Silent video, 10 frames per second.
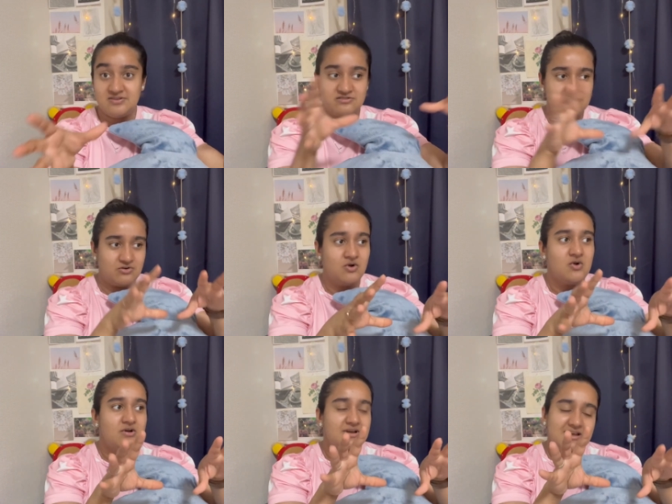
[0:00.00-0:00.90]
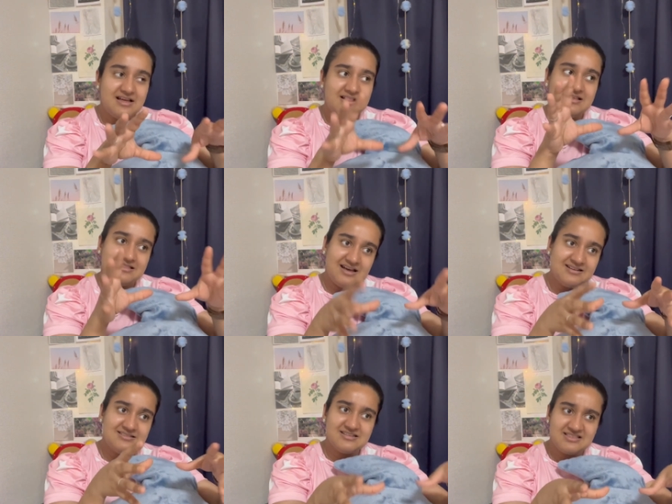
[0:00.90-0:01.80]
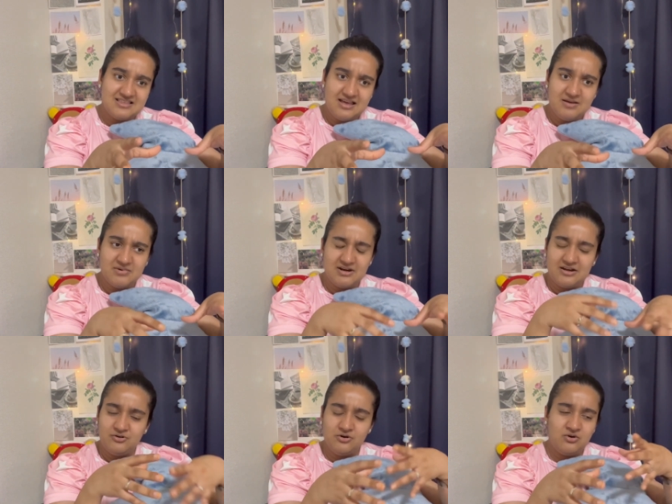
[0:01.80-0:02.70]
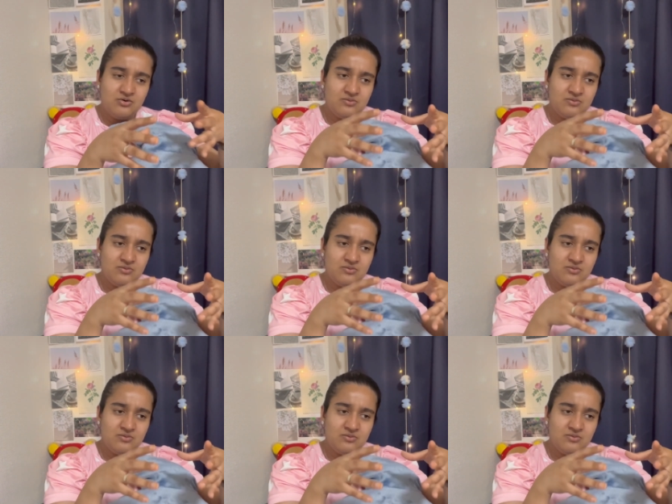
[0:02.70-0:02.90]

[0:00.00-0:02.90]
So that is a thing, but I don't know.